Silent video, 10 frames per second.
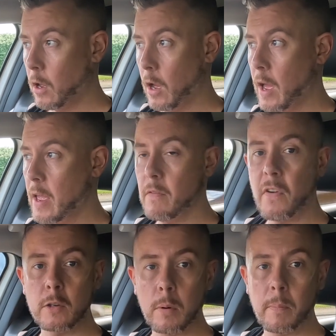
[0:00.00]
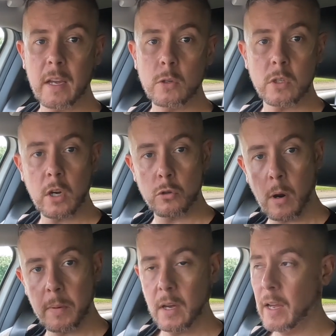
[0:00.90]
a Facebook page, which I'll
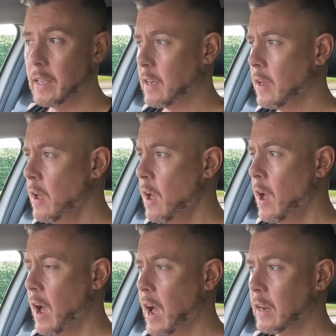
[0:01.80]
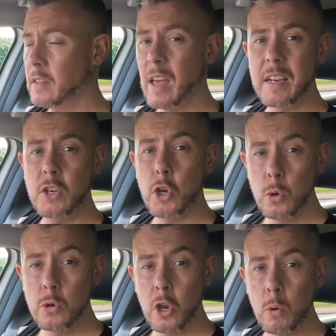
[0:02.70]
drop in the link, and they
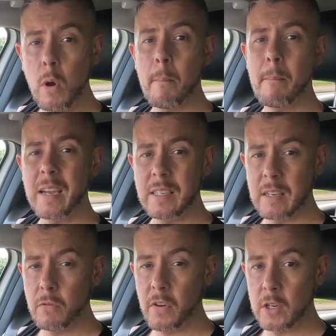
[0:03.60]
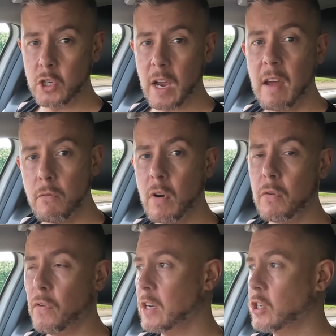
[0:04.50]
do do amazing fish. Every
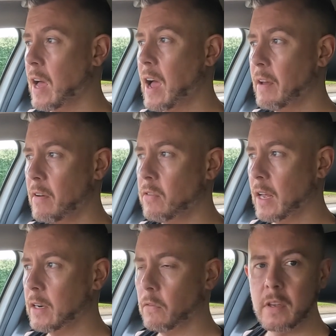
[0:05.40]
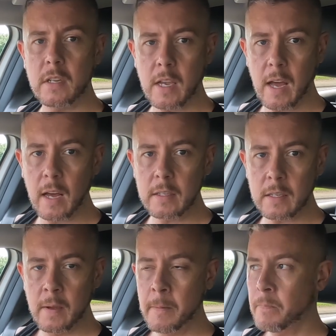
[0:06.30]
fish that I've ever had off these
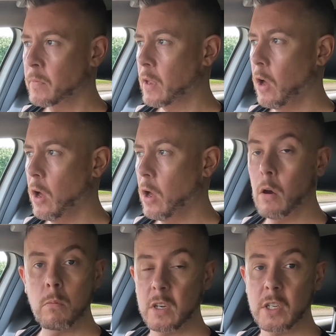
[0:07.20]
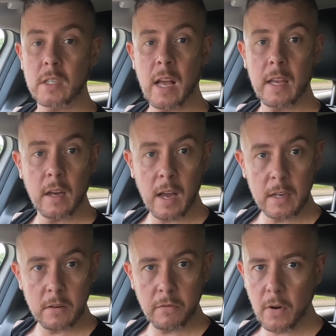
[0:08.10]
guys, uh, which is like the
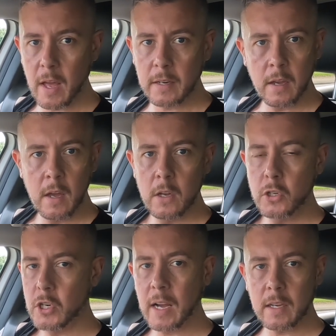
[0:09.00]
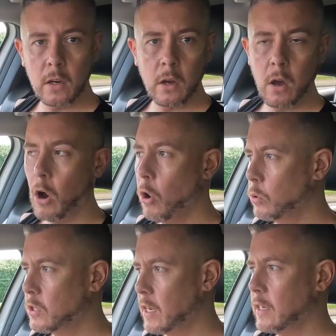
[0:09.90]
likes of Fred, Jagger,
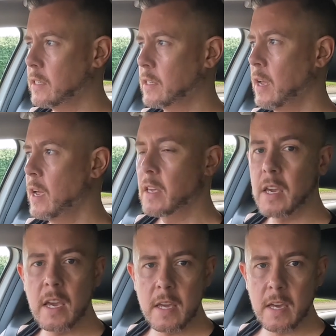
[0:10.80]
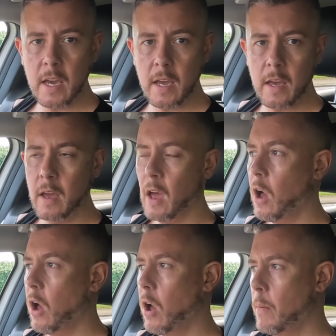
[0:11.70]
Otis, Kiki,
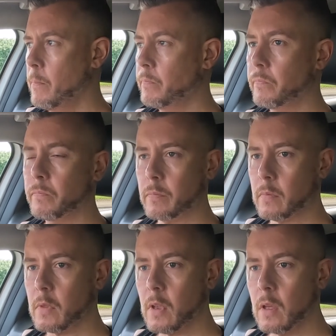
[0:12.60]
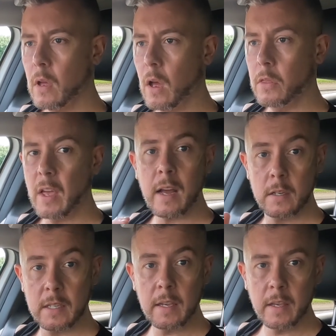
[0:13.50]
um, that
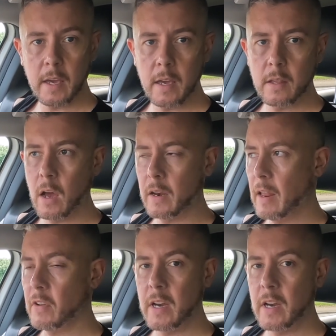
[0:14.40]
Sanke that I never